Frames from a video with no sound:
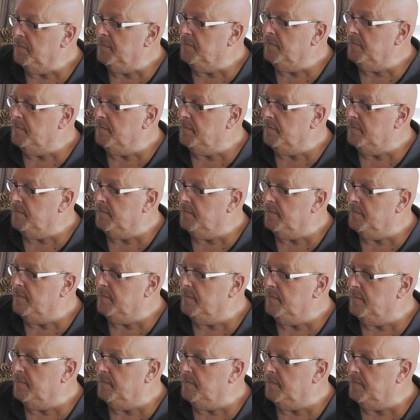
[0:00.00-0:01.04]

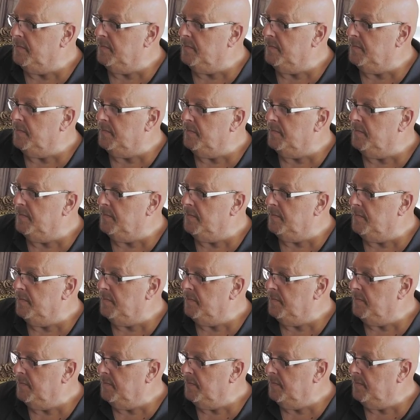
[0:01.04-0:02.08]

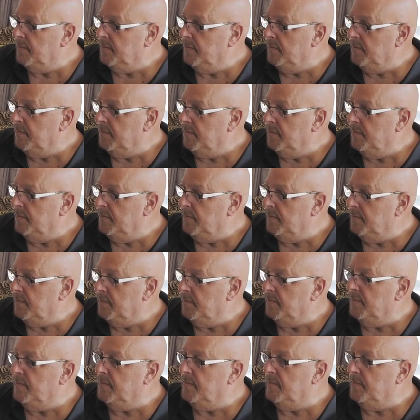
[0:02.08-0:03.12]

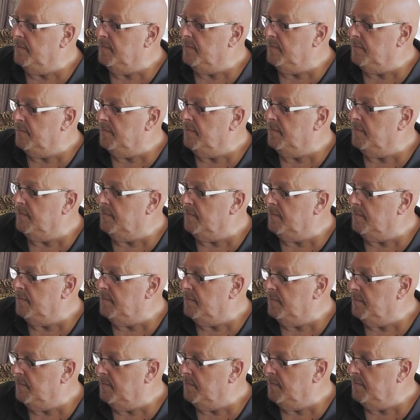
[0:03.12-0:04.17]

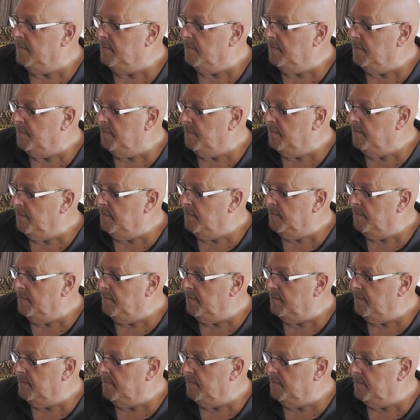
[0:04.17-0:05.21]

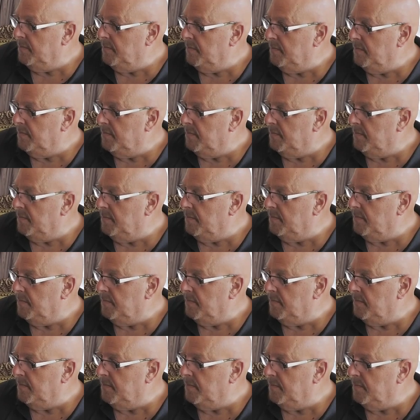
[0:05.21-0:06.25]

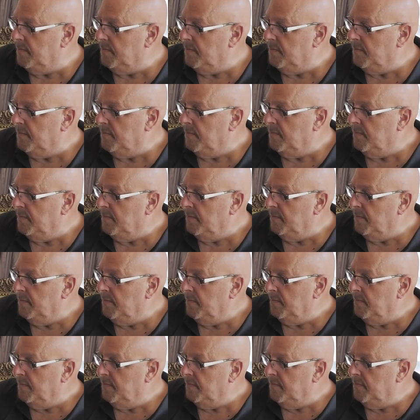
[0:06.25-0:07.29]

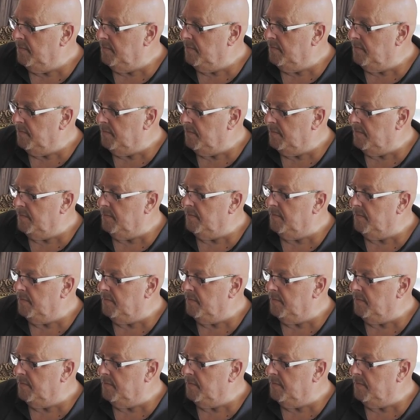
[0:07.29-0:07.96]
(not speaking)